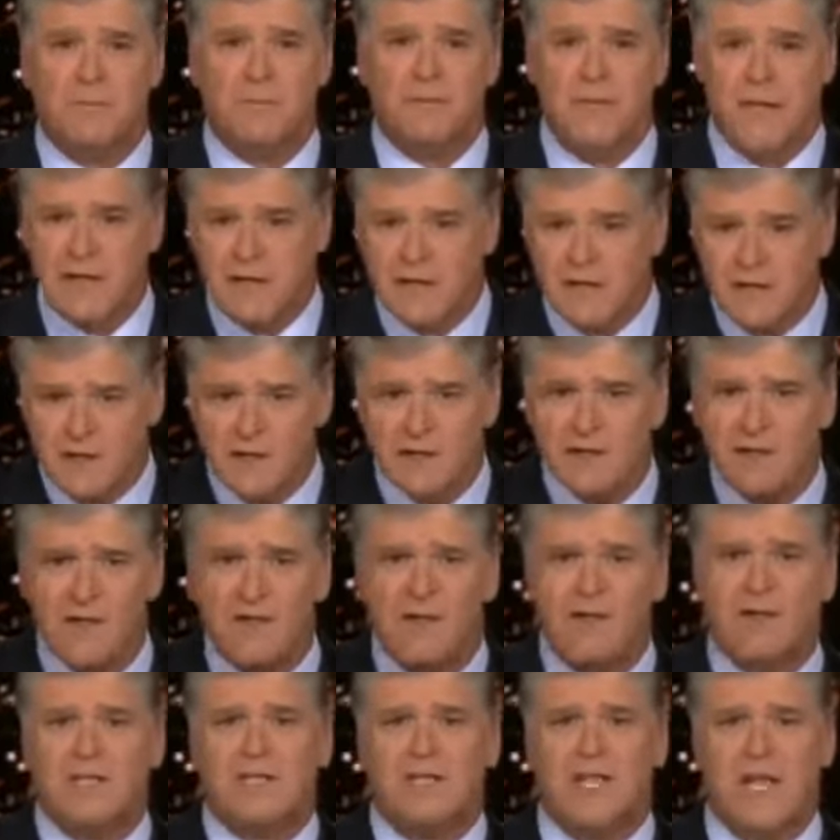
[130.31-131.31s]
Take a good
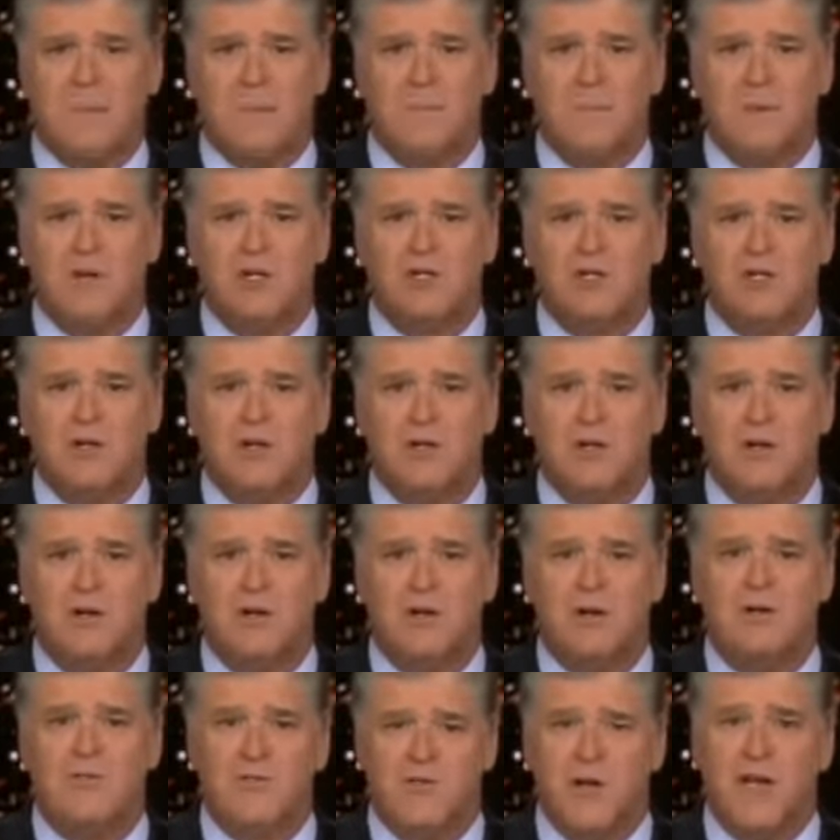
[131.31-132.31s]
look at that picture.
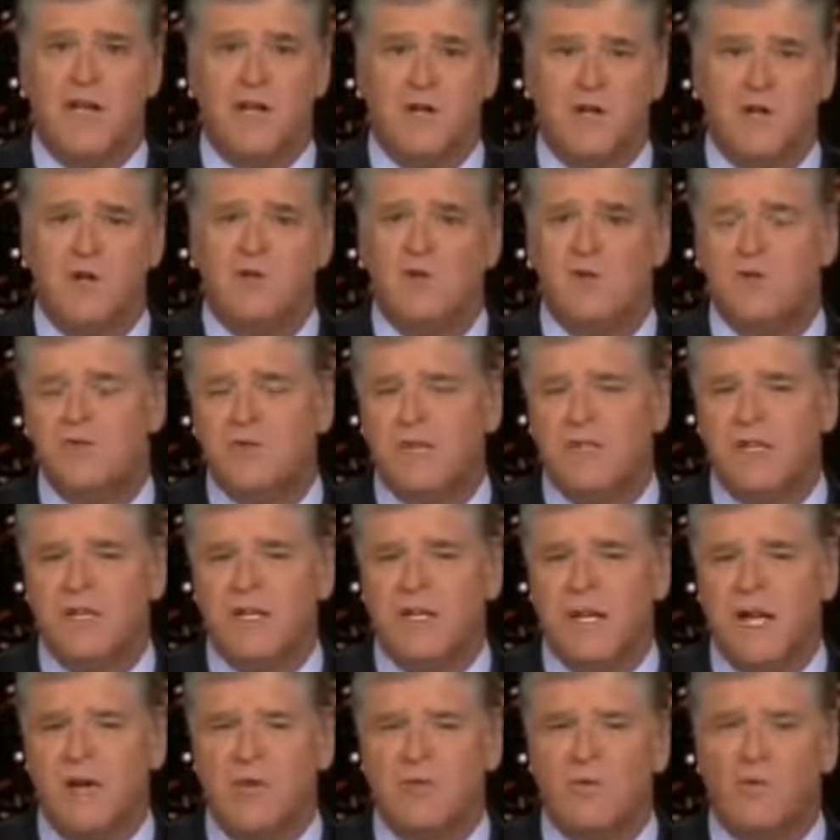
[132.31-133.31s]
Fake news
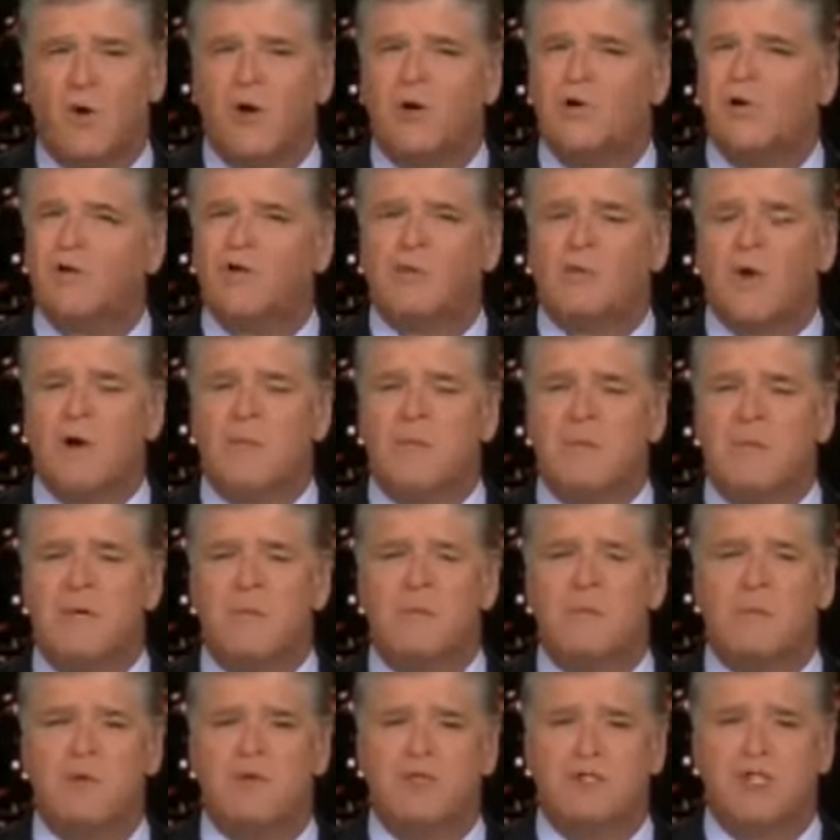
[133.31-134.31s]
CNN wonders why
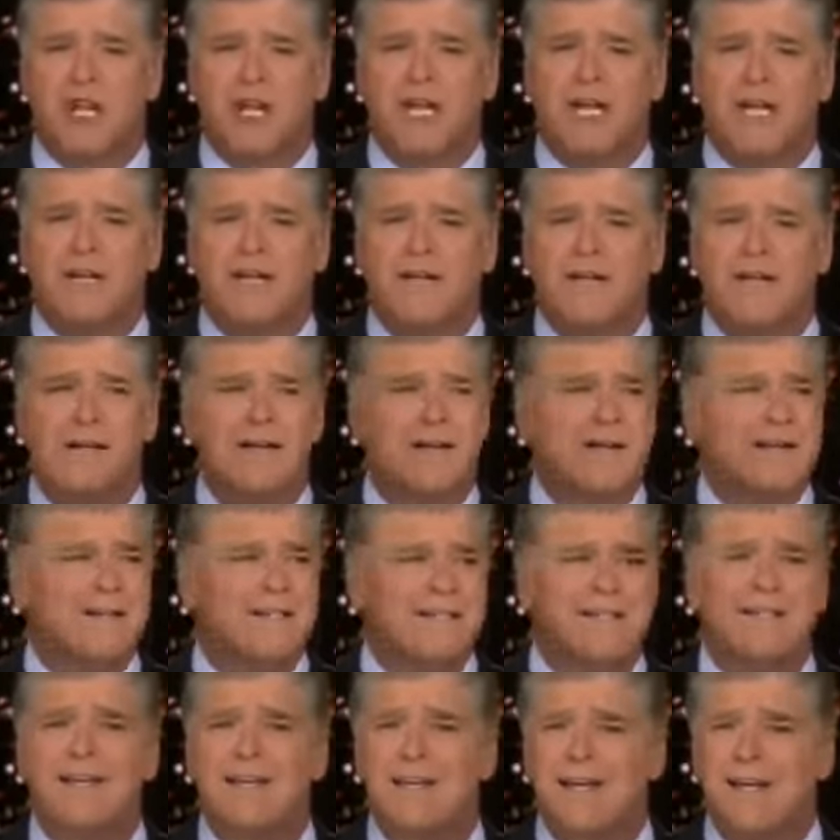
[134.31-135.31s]
people chant
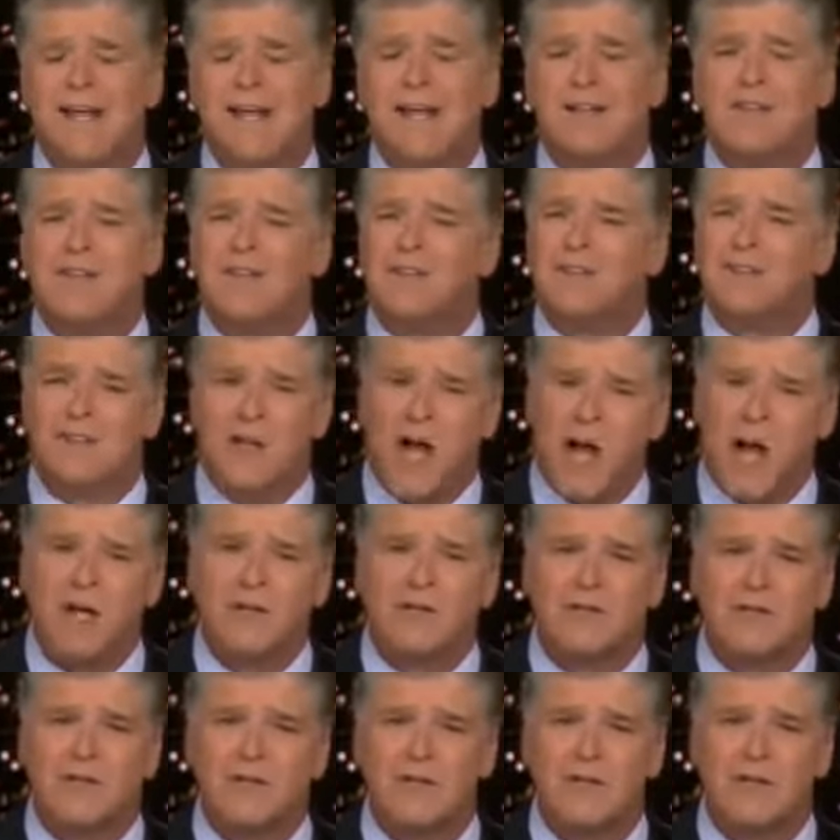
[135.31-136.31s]
CNN
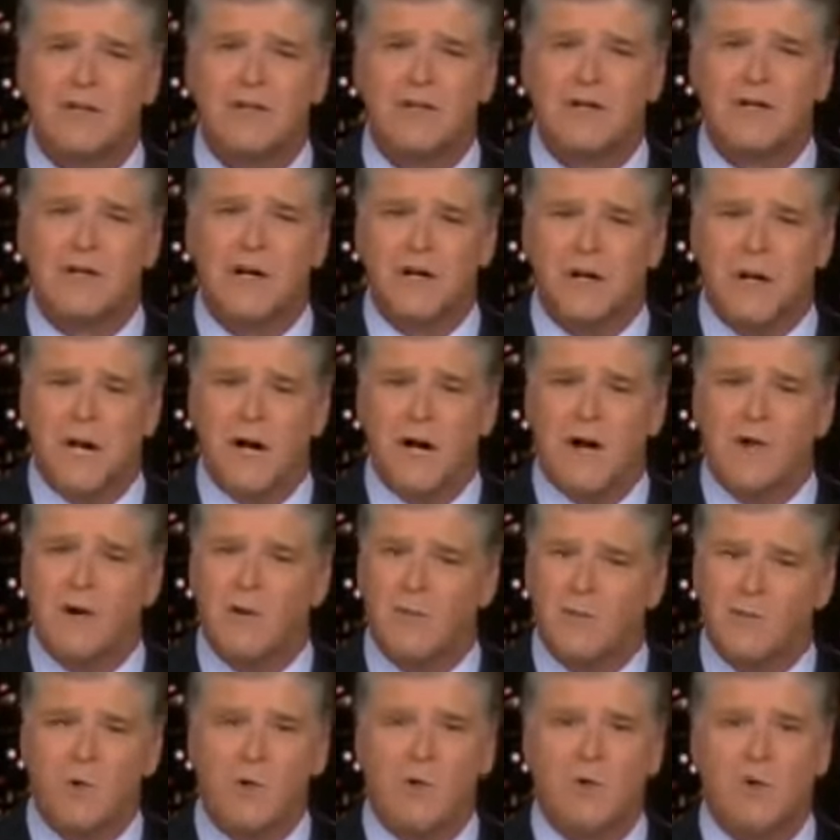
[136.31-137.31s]
sucks. Now,
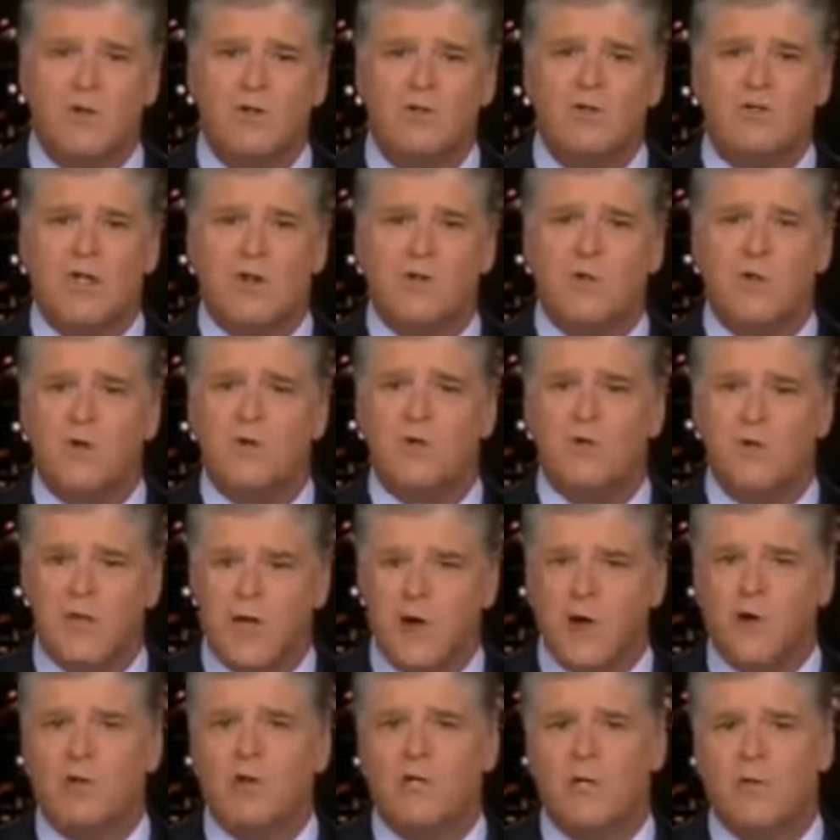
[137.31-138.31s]
of course, they weren't
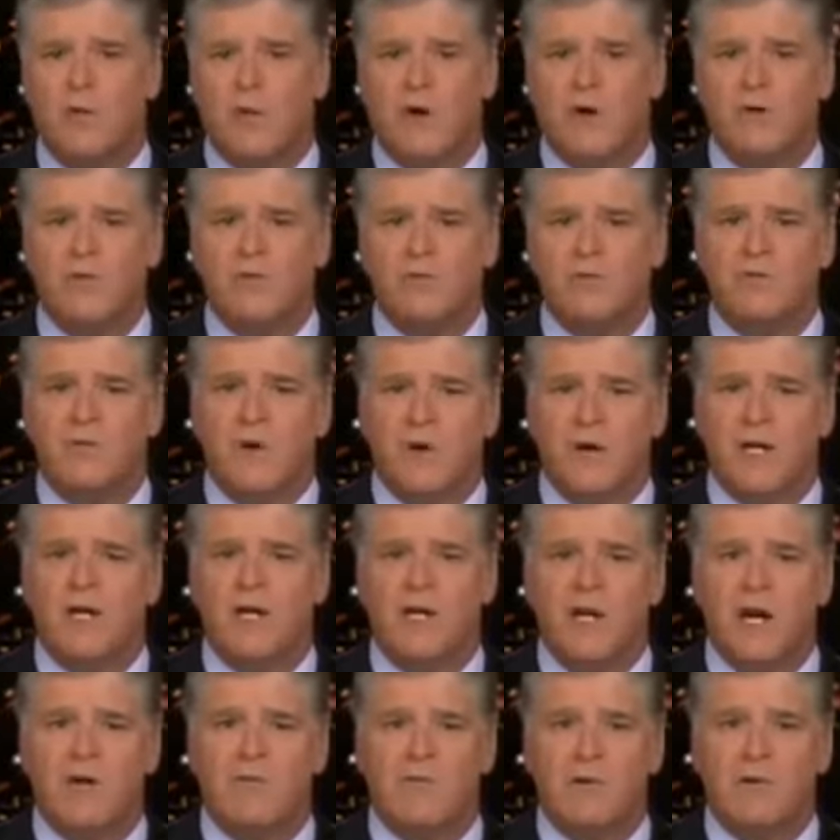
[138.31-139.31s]
the only ones running
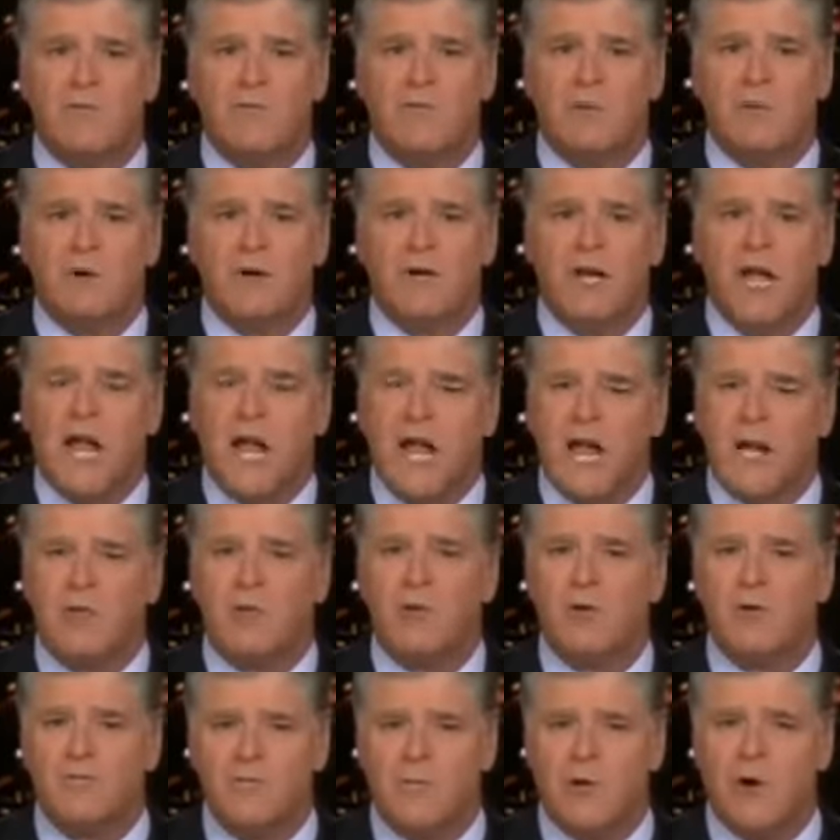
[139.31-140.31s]
cover for an
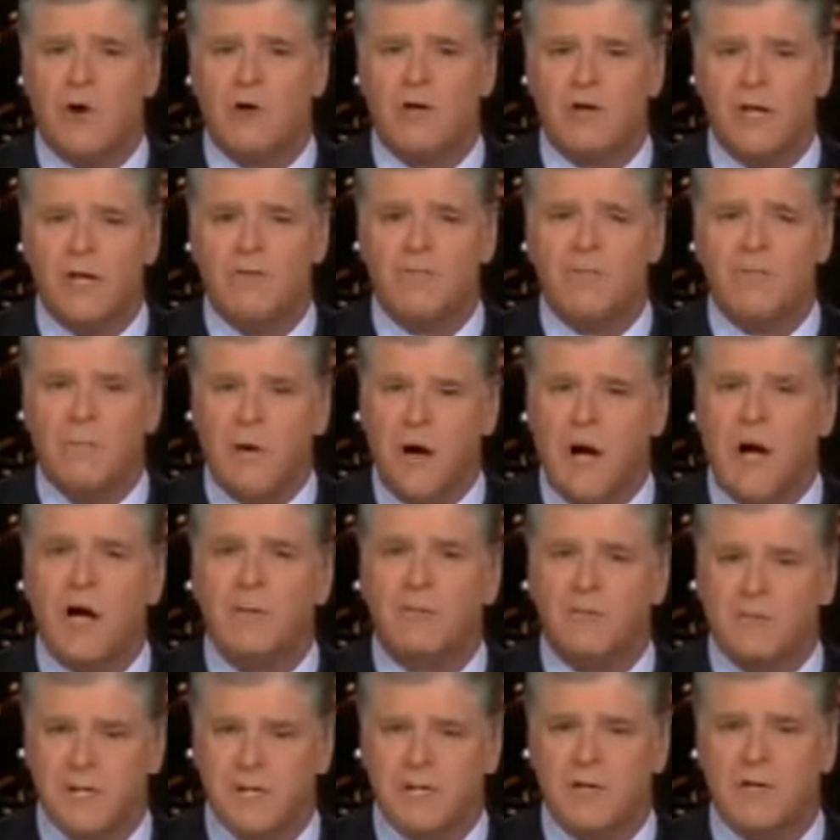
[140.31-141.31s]
angry far left
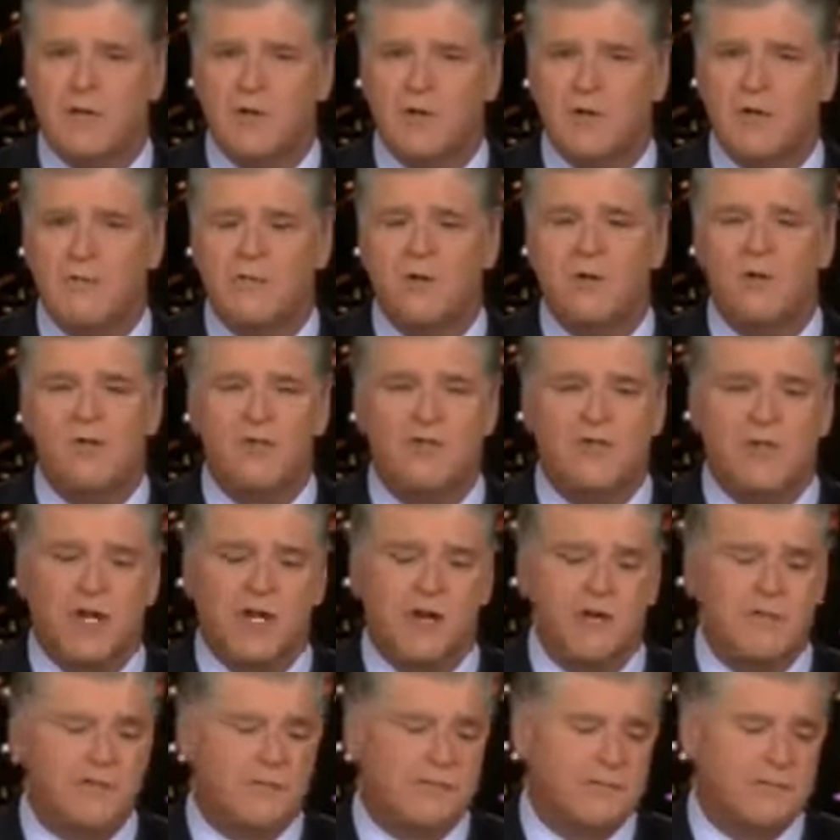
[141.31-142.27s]
mob. Take a look for yourself.